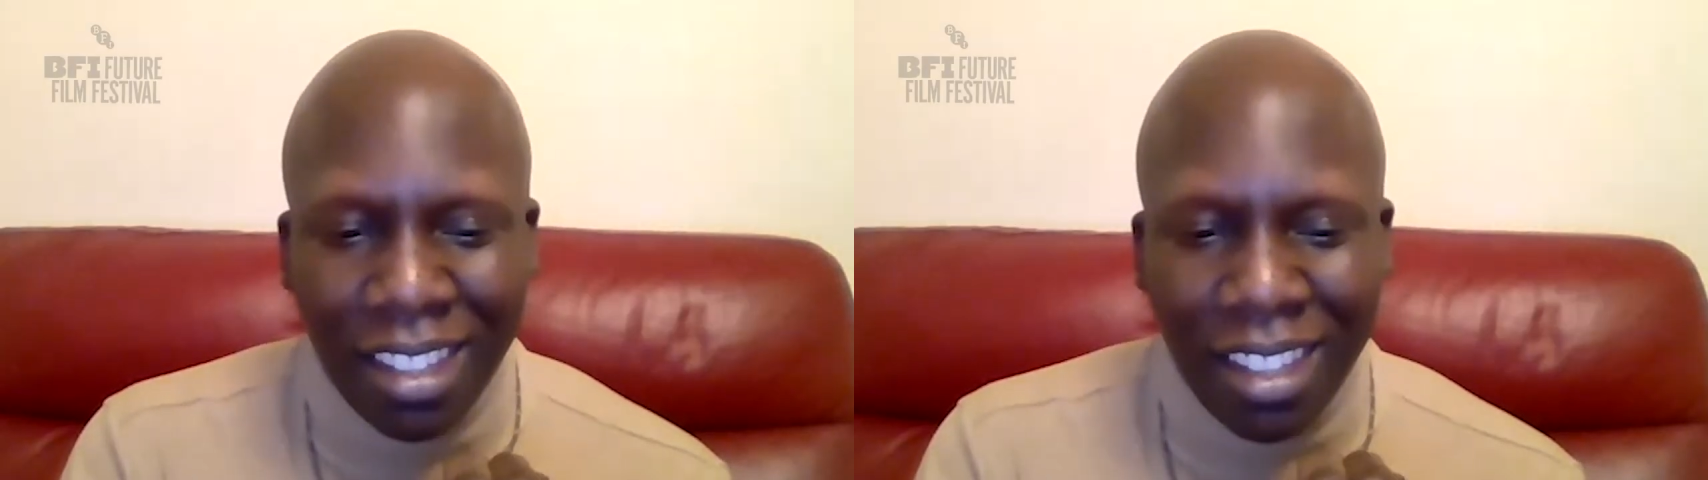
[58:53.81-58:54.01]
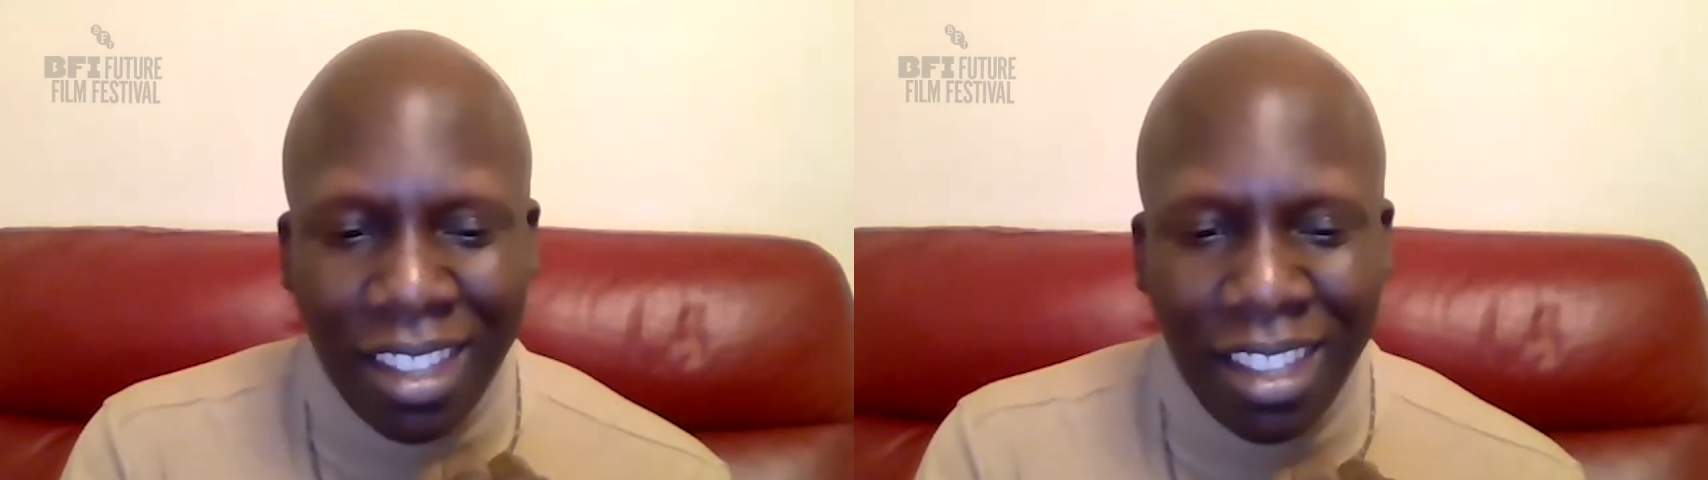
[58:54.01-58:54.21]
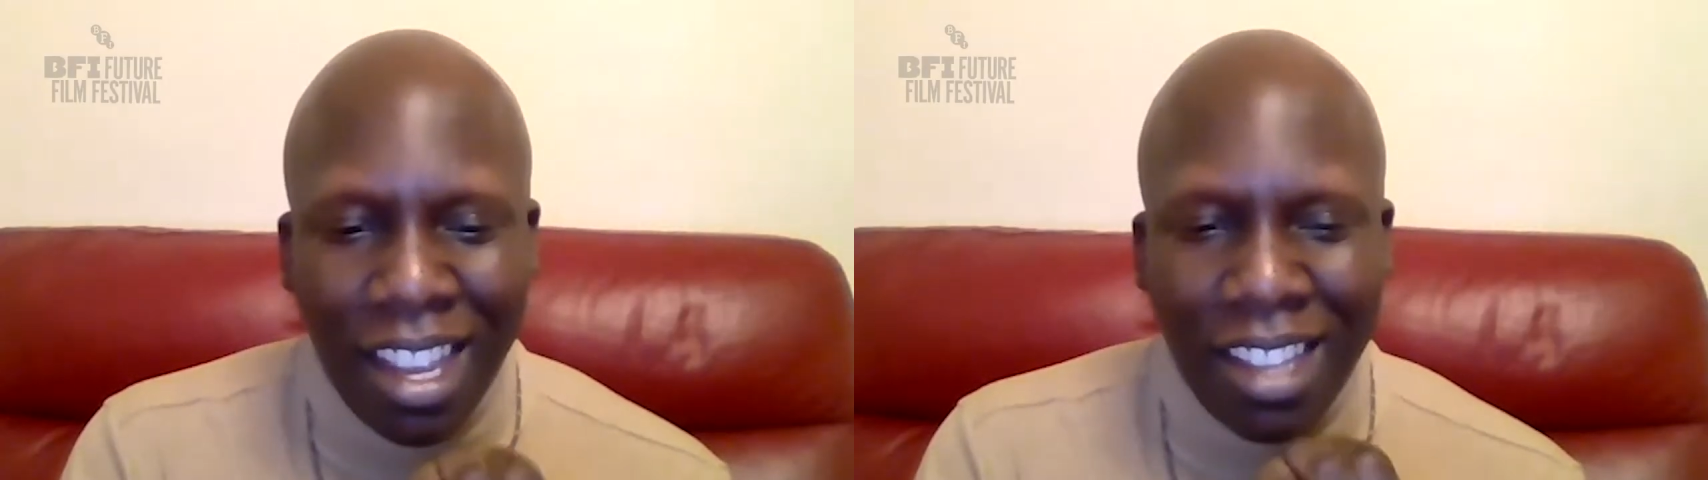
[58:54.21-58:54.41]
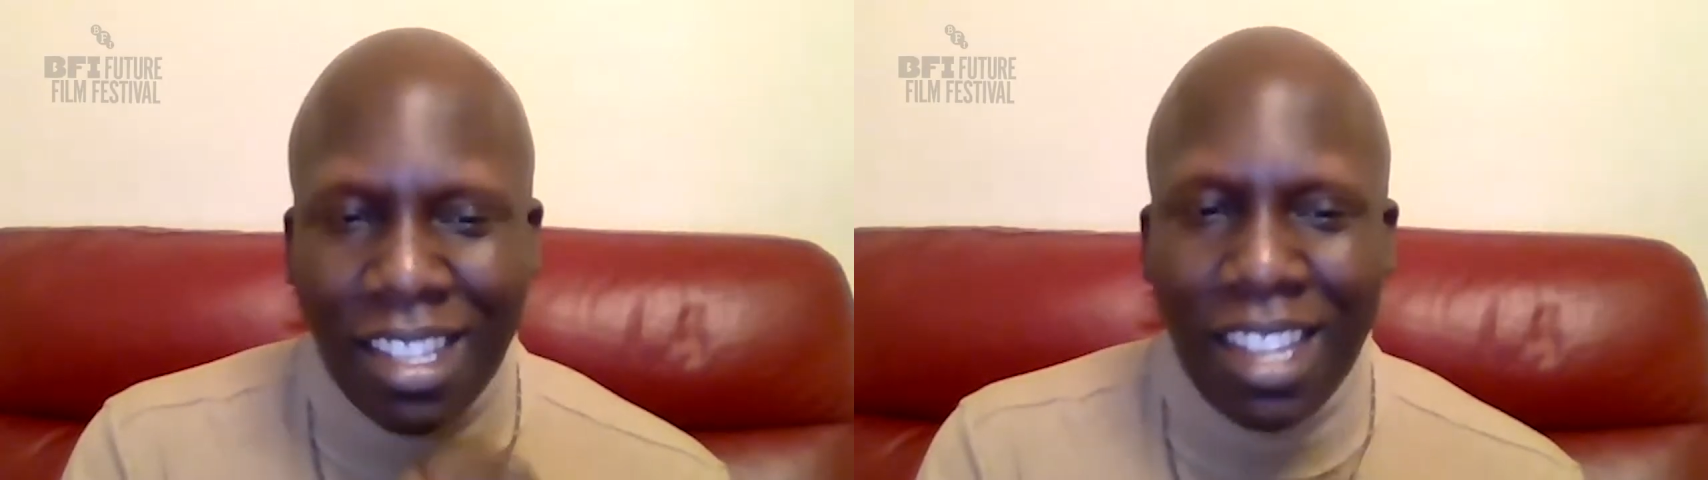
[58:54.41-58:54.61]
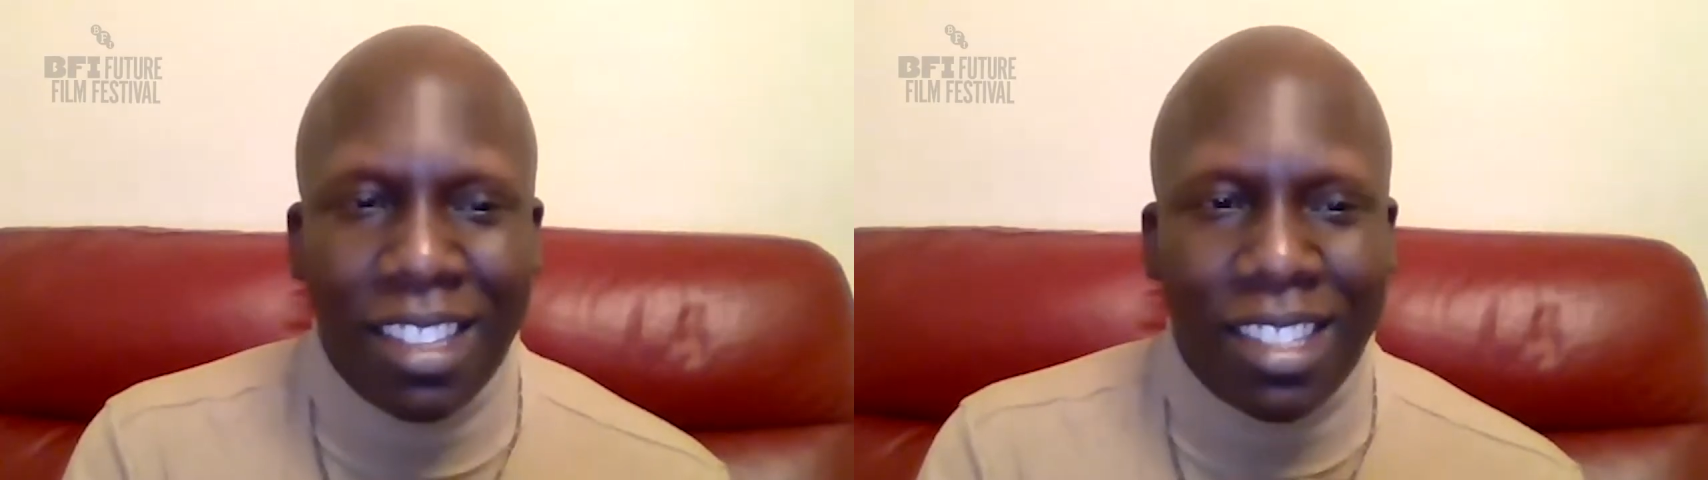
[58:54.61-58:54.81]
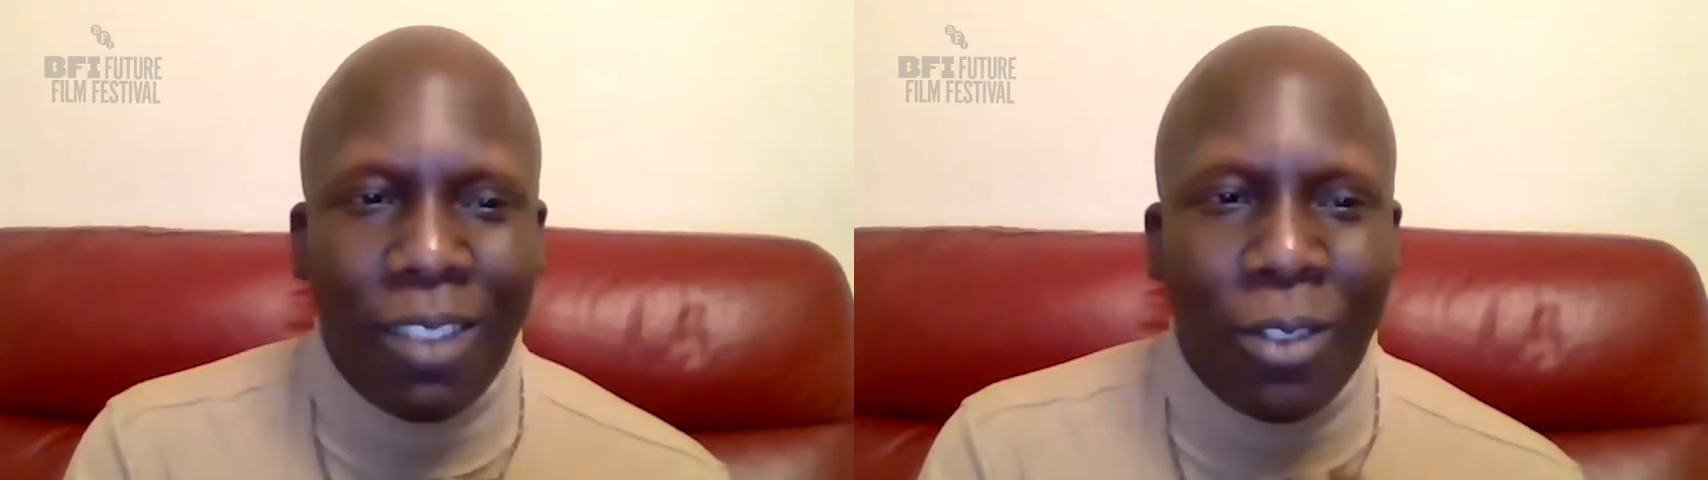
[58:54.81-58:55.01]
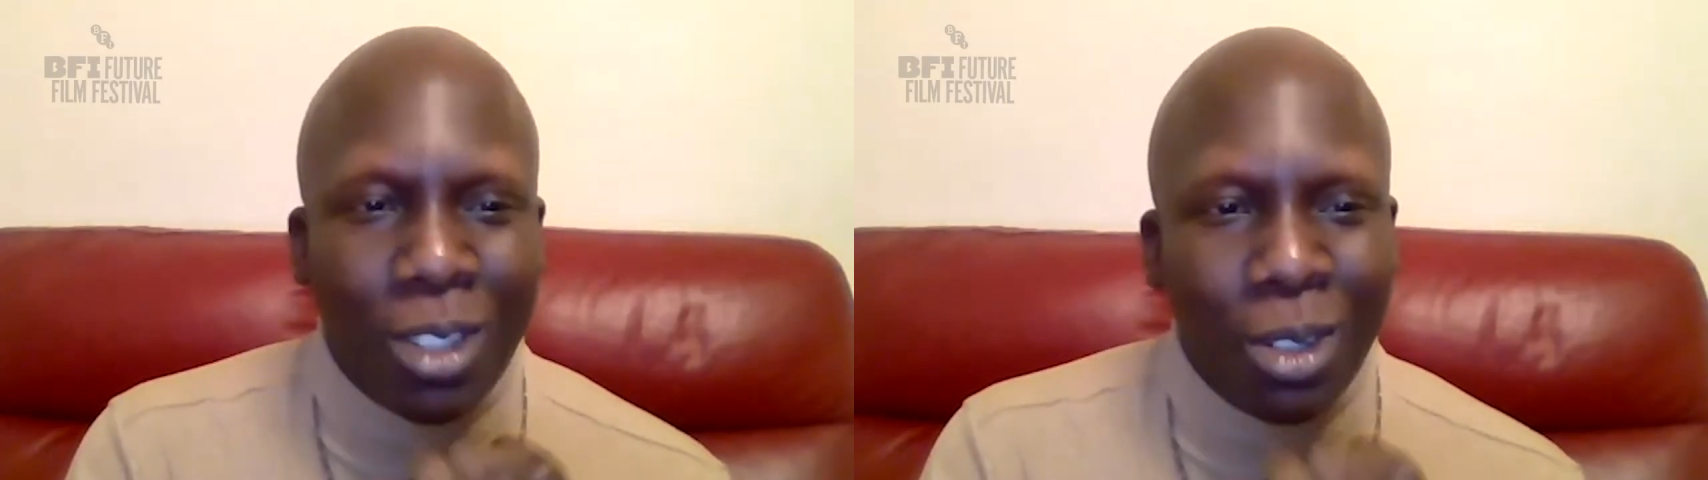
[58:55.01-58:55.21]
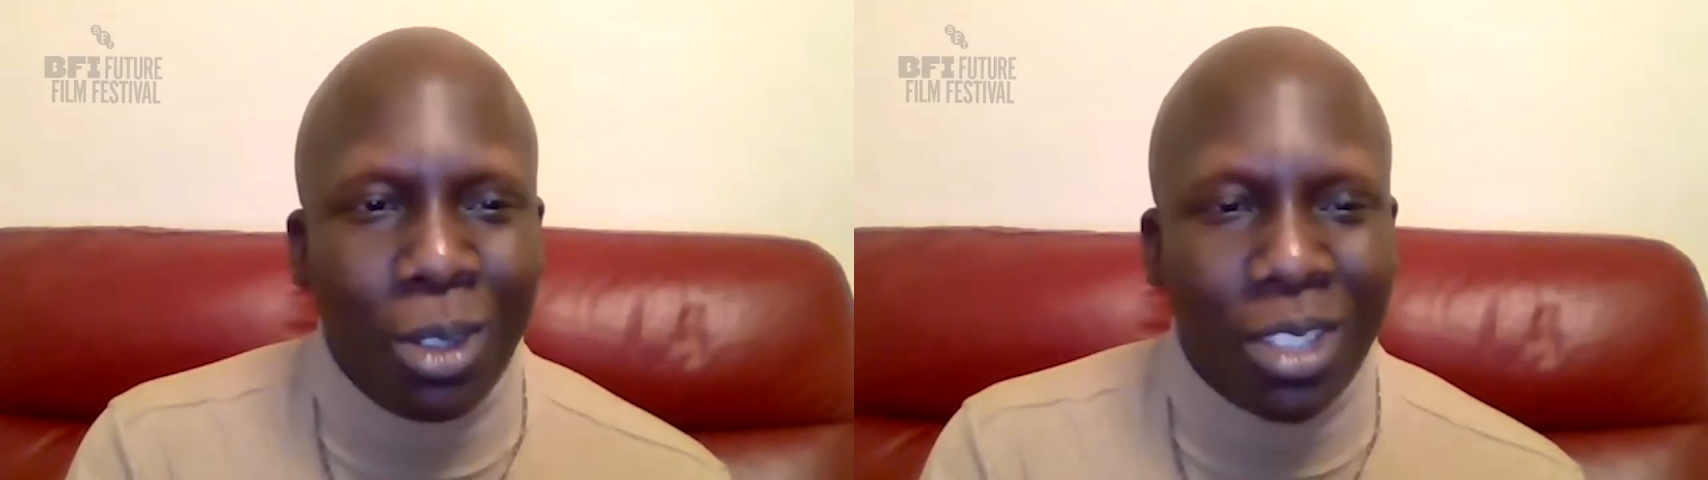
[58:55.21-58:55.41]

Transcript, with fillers: you guys set yourself a tall